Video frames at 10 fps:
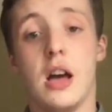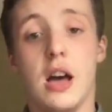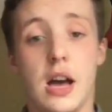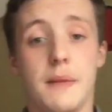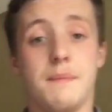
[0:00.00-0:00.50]

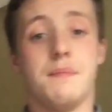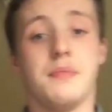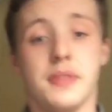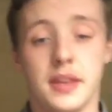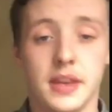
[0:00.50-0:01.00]
I
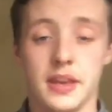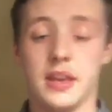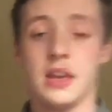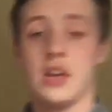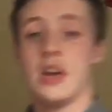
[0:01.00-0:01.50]

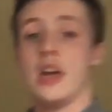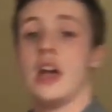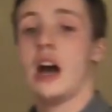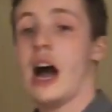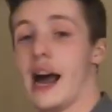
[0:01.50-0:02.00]

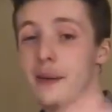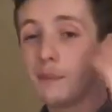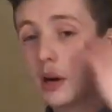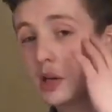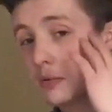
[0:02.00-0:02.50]
had
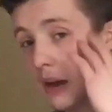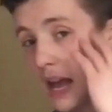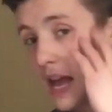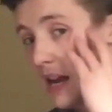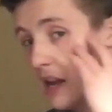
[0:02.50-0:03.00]
him punch my
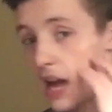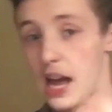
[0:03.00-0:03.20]
head